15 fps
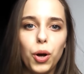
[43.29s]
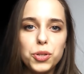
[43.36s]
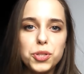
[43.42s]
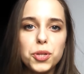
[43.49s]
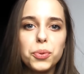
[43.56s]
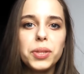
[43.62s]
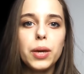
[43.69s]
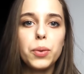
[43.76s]

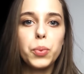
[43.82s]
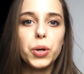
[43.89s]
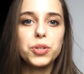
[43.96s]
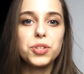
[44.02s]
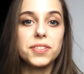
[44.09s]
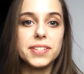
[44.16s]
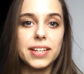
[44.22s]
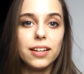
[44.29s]
Also, the
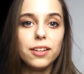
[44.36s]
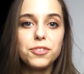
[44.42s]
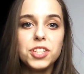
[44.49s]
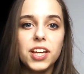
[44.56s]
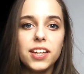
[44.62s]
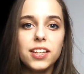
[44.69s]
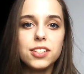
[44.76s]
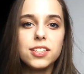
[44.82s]
award
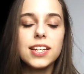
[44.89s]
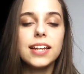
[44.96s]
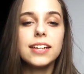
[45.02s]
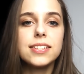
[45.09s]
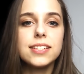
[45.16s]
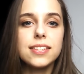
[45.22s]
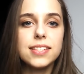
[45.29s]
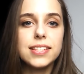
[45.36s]
itself changed,
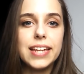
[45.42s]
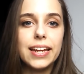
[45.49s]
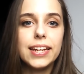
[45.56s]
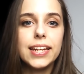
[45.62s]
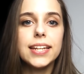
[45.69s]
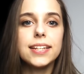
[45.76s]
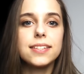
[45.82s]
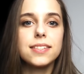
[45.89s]
and since
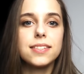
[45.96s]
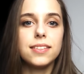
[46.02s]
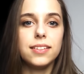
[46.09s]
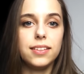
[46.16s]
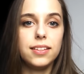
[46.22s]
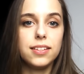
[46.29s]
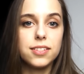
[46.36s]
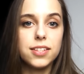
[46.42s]
then it is
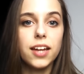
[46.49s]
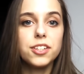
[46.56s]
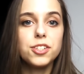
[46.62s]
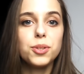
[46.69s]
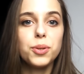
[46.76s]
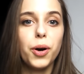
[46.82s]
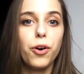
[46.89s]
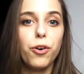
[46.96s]
the
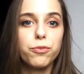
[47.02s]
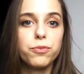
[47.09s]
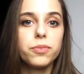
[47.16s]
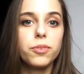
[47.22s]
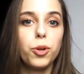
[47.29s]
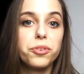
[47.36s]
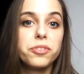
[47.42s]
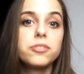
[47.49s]
statue
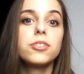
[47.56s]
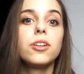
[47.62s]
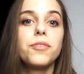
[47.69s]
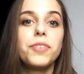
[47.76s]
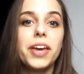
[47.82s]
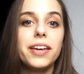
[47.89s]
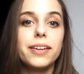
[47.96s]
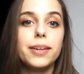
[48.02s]
of Laurence
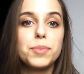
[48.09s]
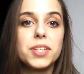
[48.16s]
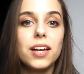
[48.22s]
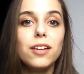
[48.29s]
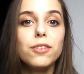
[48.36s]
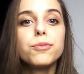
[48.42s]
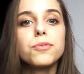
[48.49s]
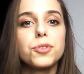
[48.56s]
Olivier
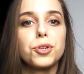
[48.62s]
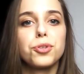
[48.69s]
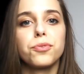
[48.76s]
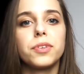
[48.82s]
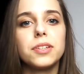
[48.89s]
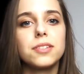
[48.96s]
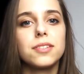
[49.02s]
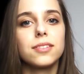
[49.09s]
himself, sort
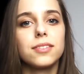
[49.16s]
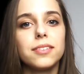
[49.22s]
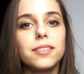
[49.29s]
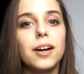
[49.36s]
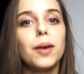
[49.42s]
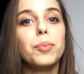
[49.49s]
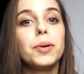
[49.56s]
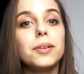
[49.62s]
of his
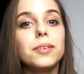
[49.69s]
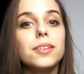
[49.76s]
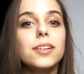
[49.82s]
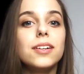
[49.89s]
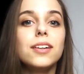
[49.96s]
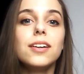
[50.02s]
upper